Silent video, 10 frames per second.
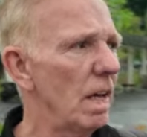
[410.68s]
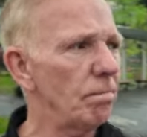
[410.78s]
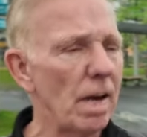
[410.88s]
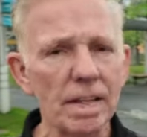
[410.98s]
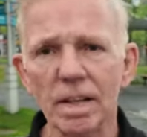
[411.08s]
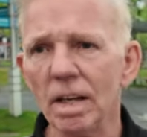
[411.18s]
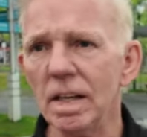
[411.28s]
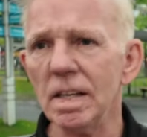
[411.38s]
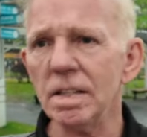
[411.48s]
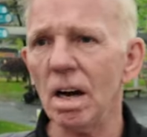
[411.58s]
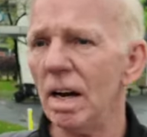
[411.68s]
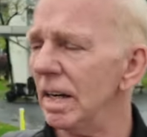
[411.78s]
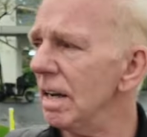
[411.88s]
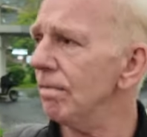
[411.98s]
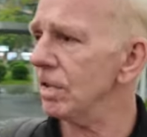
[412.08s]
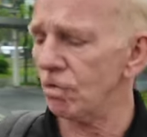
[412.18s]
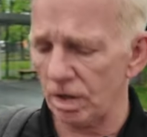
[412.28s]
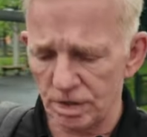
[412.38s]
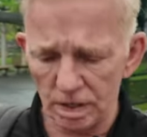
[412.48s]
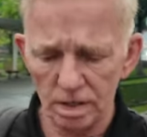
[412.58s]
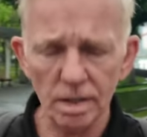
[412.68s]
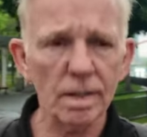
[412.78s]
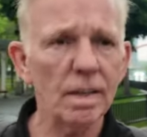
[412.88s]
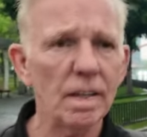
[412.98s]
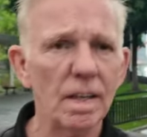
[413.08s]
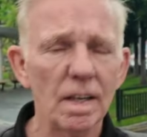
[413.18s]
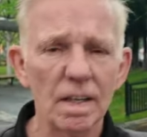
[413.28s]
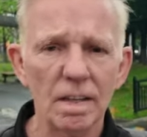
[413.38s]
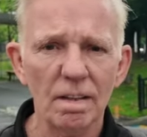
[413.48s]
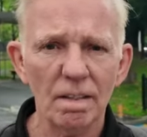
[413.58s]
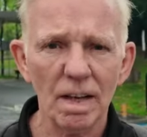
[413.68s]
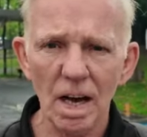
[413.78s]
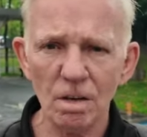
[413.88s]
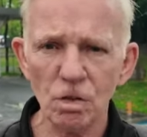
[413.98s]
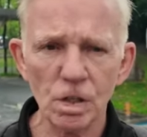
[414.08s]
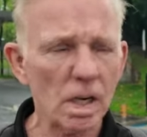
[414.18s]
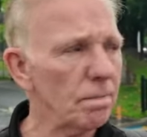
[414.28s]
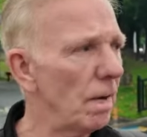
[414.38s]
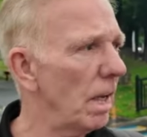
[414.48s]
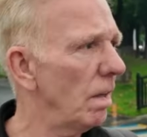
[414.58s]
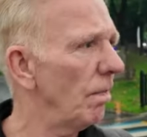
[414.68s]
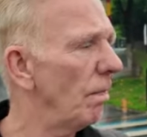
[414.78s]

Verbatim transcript: and make the entire infrastructure 100 times better.